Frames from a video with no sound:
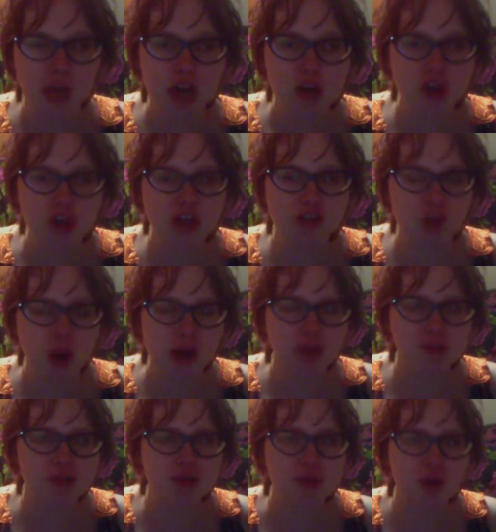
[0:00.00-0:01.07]
She
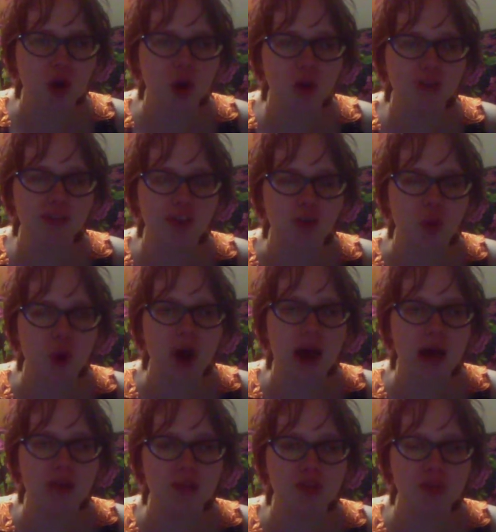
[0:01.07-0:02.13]
tries to solve a
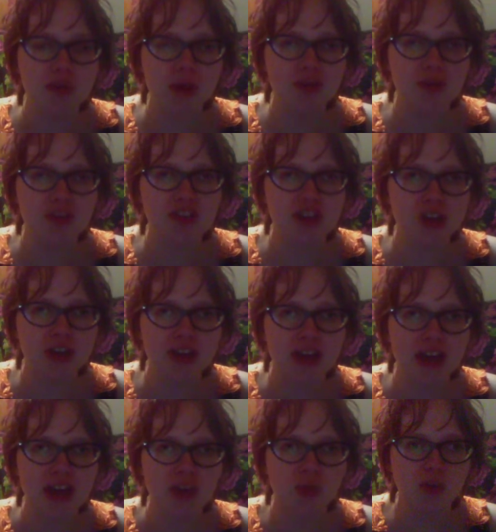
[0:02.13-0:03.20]
crime the best that she
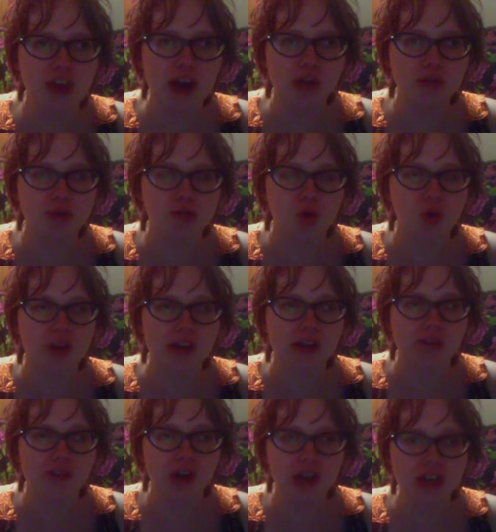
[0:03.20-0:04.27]
can without starting a
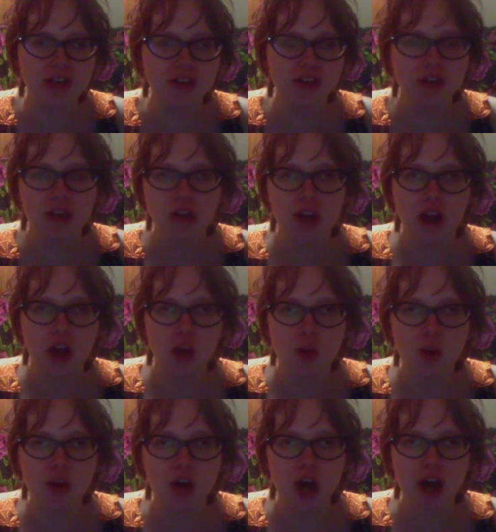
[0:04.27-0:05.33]
fight,
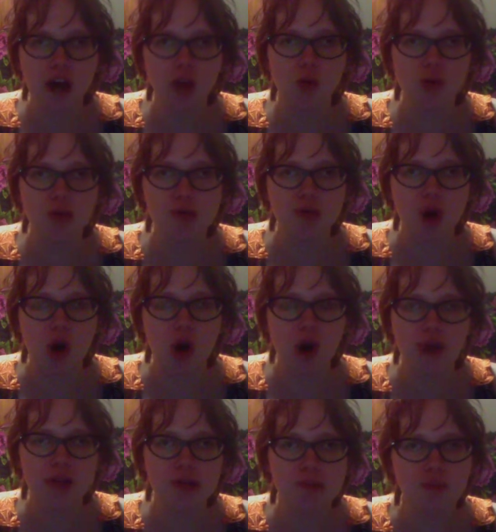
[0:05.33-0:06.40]
which I always saw
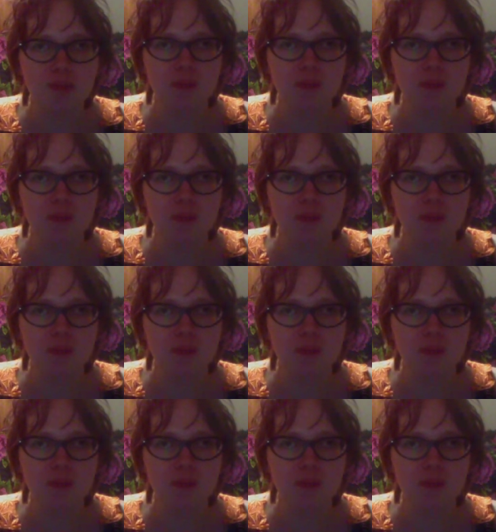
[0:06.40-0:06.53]
as